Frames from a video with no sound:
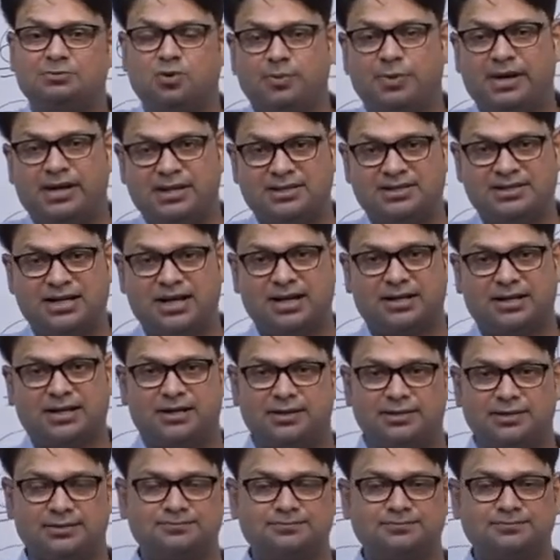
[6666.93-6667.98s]
movement in
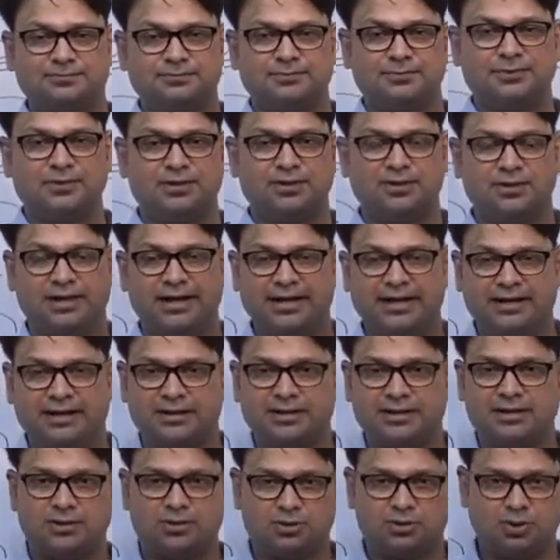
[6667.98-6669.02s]
Jharkhand, right?
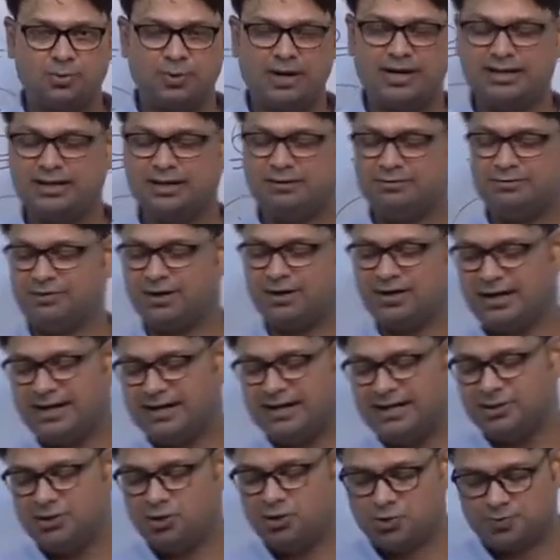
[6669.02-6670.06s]
You might have
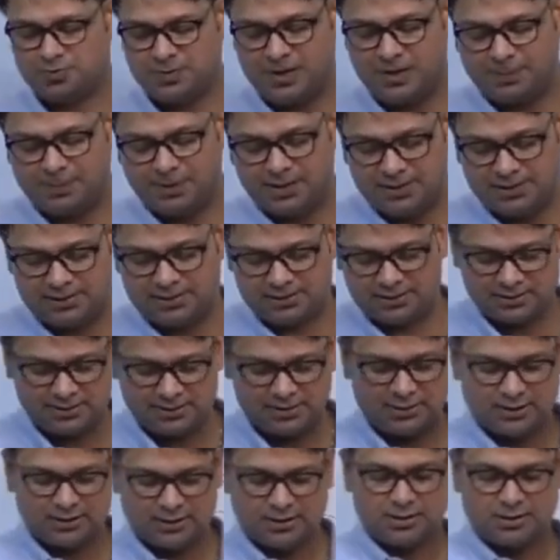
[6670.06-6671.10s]
read in newspapers.
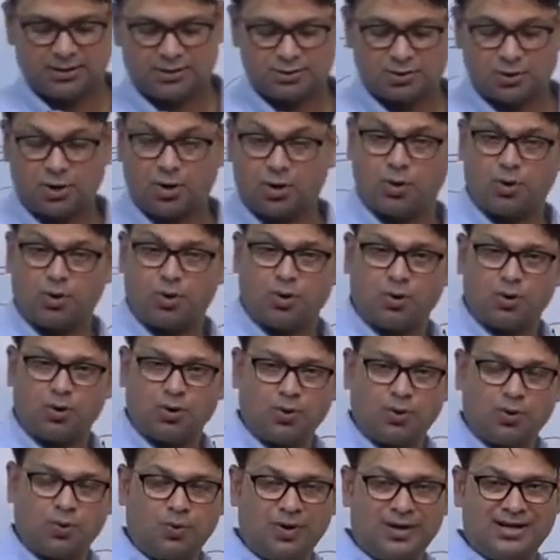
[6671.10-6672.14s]
So
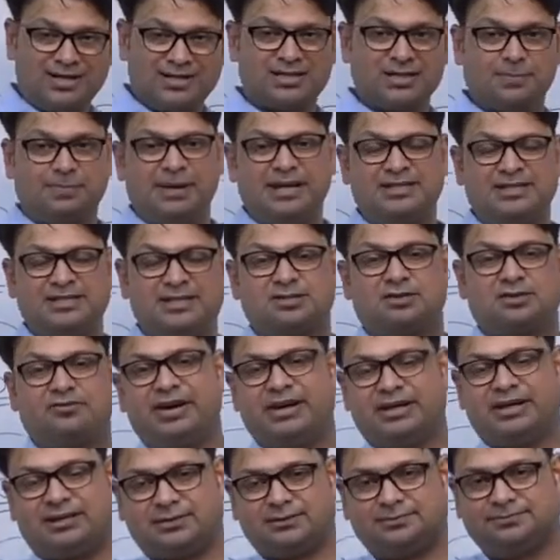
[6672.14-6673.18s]
what is the basis of
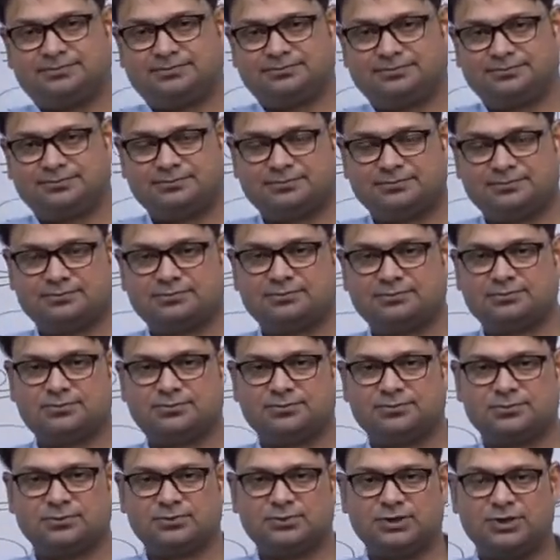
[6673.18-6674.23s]
it?
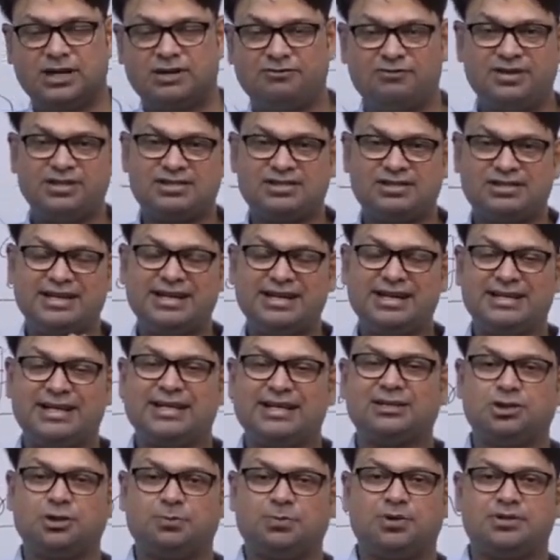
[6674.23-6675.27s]
If we see it
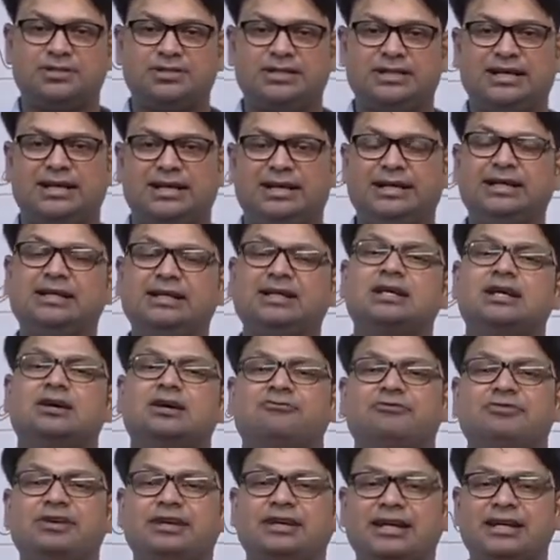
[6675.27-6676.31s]
anthropologically,
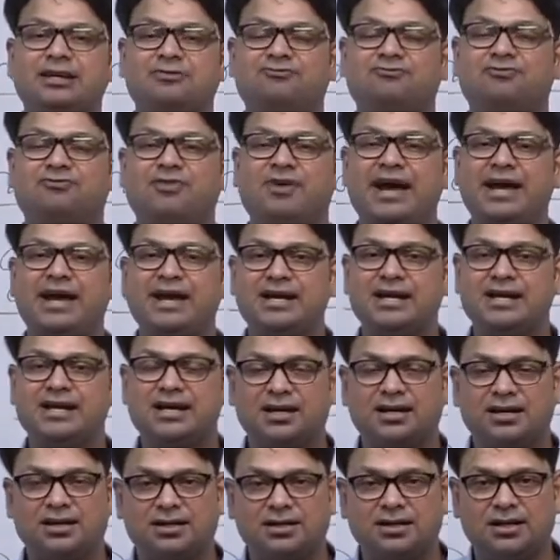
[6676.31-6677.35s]
we can
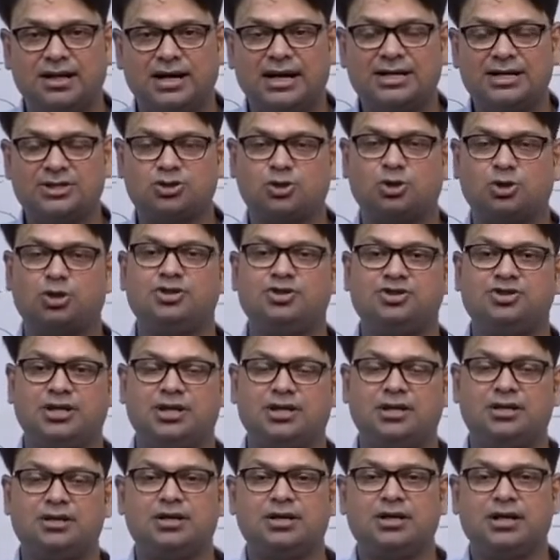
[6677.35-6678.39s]
find a
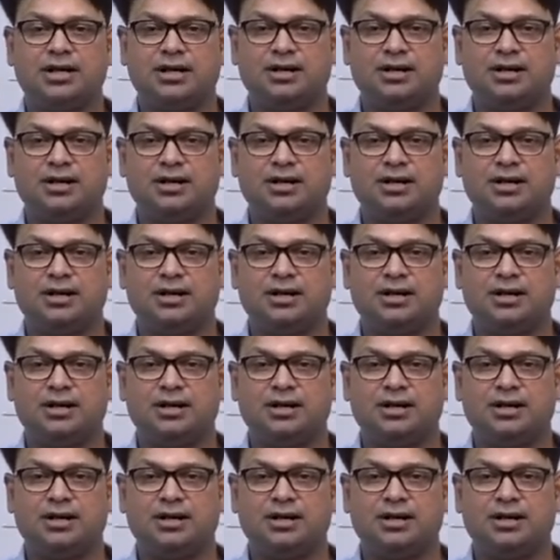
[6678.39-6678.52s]
solution,